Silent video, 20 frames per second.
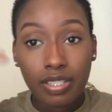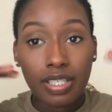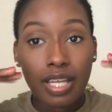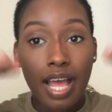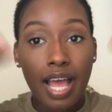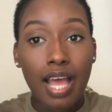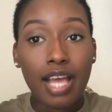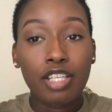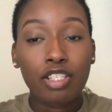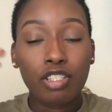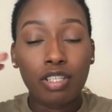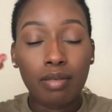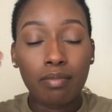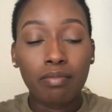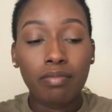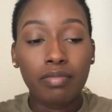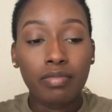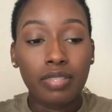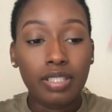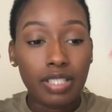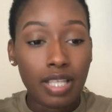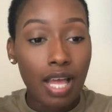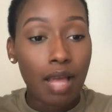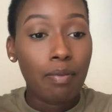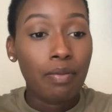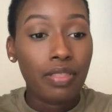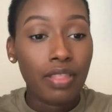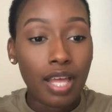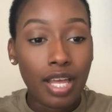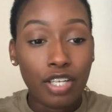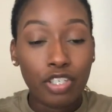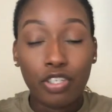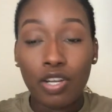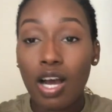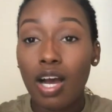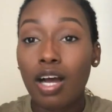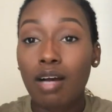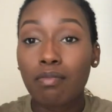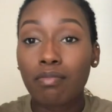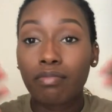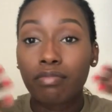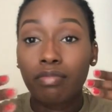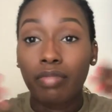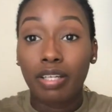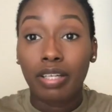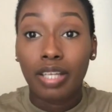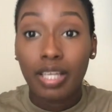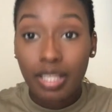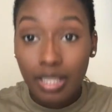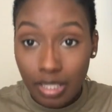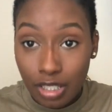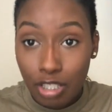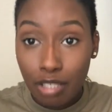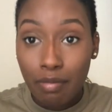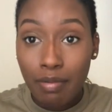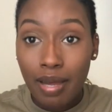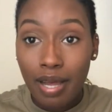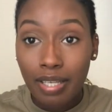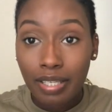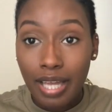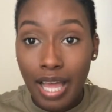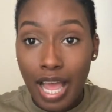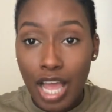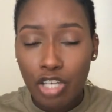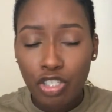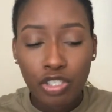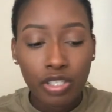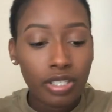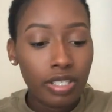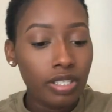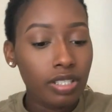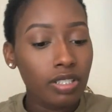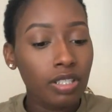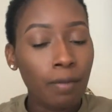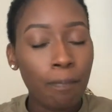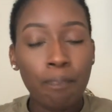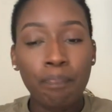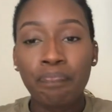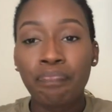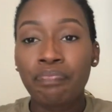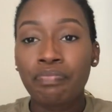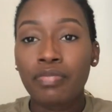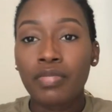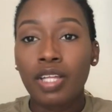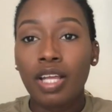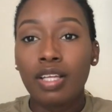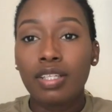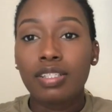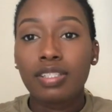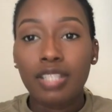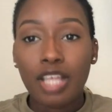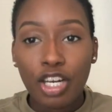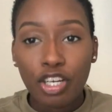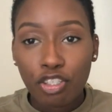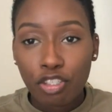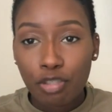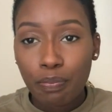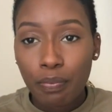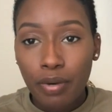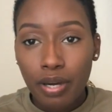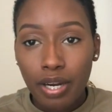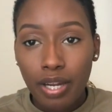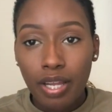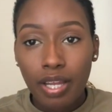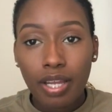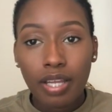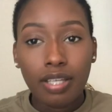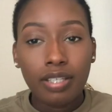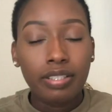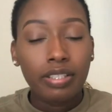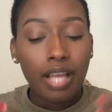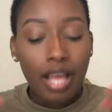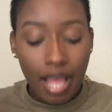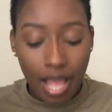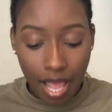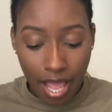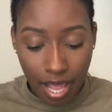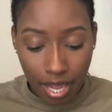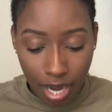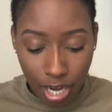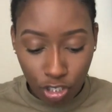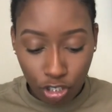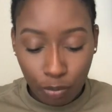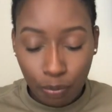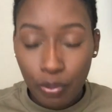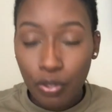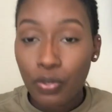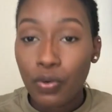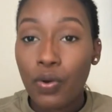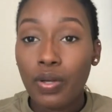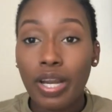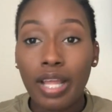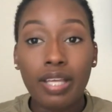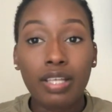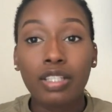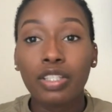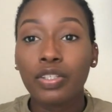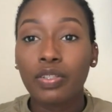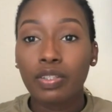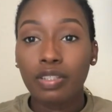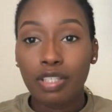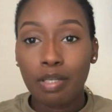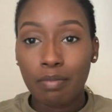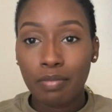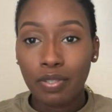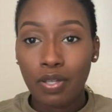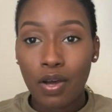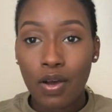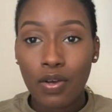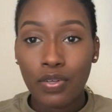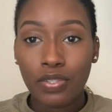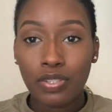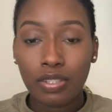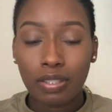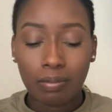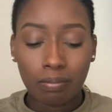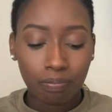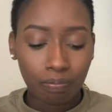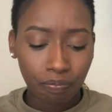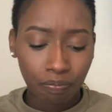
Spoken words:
to add some depth and length to my lashes, setting spray, and I just put on a clear lip gloss.